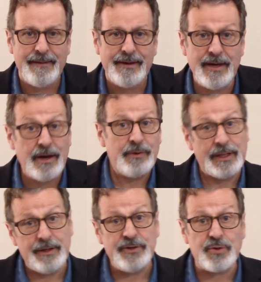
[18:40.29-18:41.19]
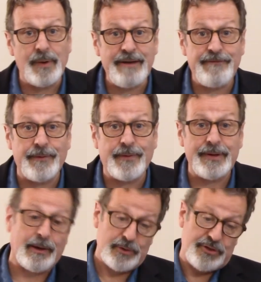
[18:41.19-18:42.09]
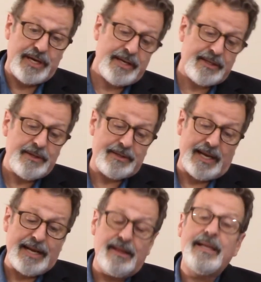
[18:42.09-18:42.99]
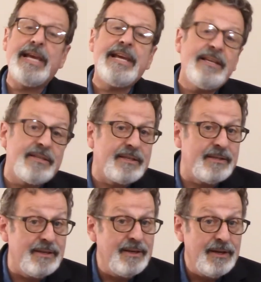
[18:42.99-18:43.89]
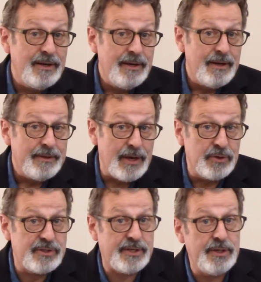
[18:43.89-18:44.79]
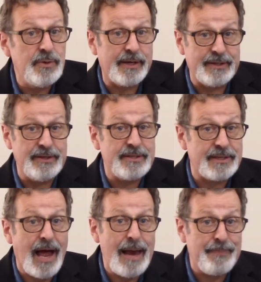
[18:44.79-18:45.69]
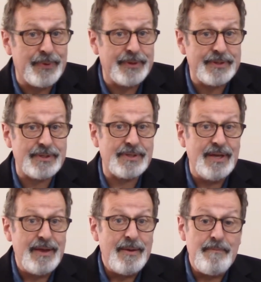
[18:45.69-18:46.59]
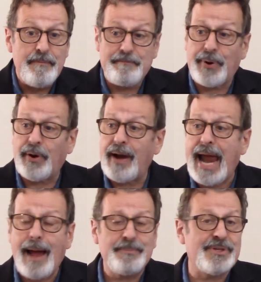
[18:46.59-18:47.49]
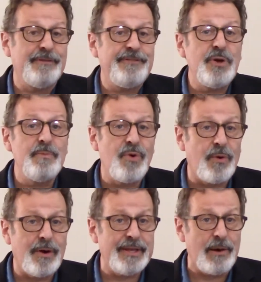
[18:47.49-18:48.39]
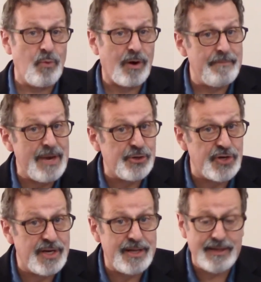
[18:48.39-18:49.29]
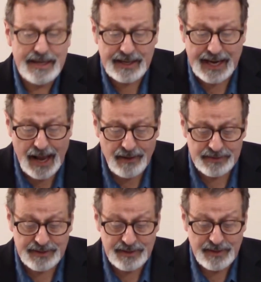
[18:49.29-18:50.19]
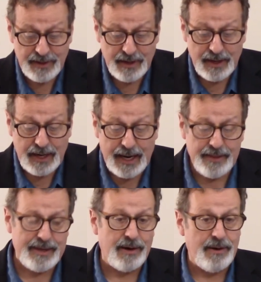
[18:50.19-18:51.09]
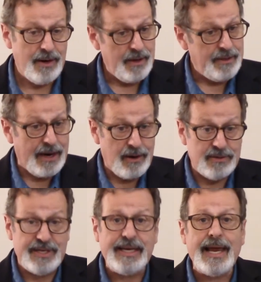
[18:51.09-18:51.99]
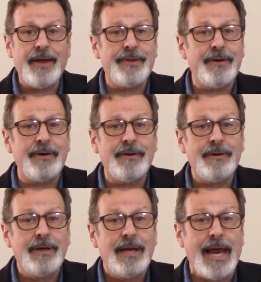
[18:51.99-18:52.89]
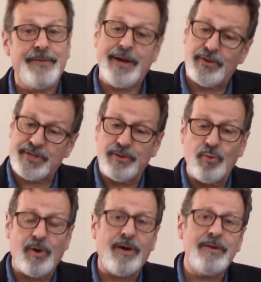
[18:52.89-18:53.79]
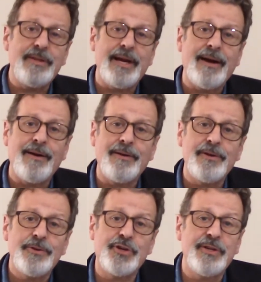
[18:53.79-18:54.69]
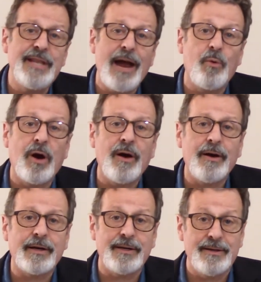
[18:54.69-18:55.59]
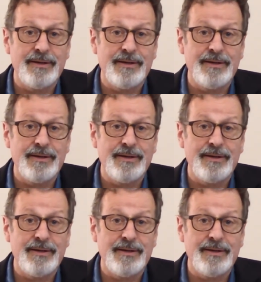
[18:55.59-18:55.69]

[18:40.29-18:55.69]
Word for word: You know, in Luke 24, there was Jesus and at least those two other disciples, perhaps a few more that weren't mentioned in the account, and they're they're together and there's the word there. Shouldn't that work?